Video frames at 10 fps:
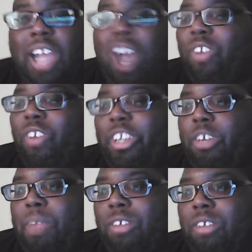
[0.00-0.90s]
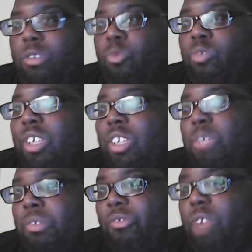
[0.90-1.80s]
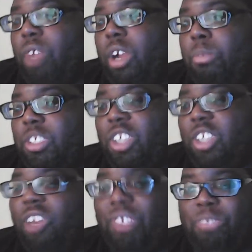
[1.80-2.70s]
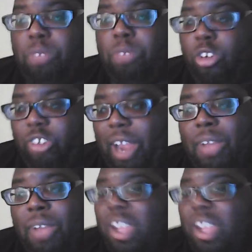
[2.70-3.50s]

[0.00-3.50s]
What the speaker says: I want to hear about no rookie preserving bull crap.